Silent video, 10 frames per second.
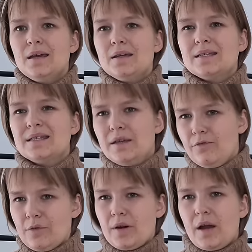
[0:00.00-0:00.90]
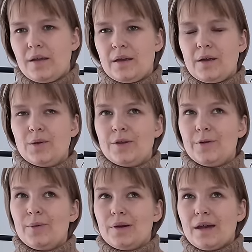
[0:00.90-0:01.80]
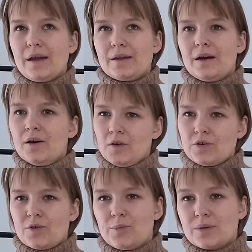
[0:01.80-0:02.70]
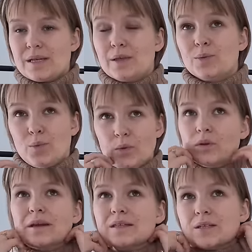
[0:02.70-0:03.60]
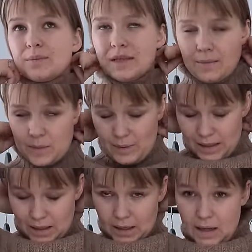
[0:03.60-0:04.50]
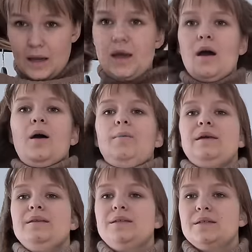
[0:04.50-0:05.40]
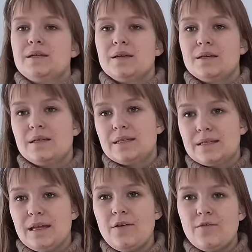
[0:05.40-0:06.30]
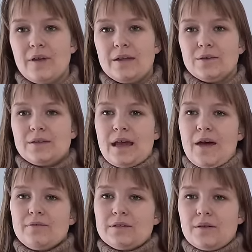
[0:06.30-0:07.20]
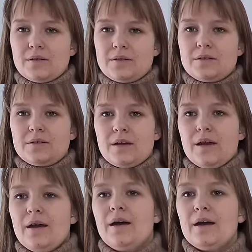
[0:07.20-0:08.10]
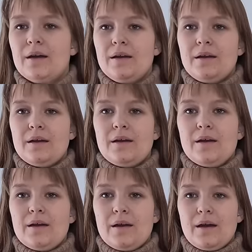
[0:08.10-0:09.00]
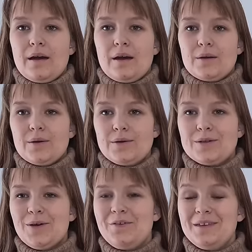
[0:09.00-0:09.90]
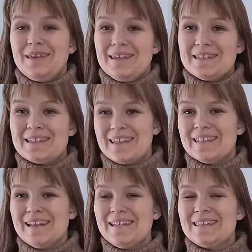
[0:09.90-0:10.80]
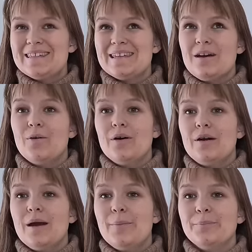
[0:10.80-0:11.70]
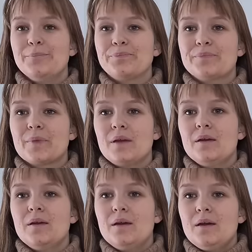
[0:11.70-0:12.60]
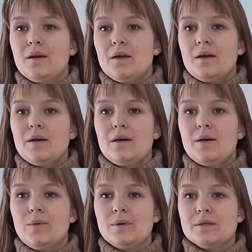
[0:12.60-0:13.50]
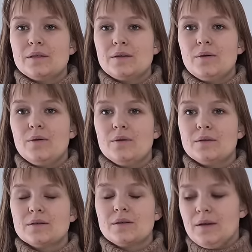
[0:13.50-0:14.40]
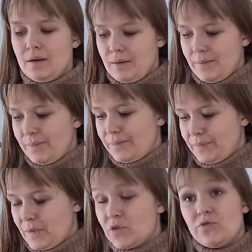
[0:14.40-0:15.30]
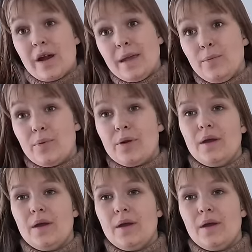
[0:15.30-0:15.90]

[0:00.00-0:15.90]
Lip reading: stiffer kinda, you know, like 100% wool can sometimes be a bit stiff and not have such a lot of ease in it, or what's it called, drape.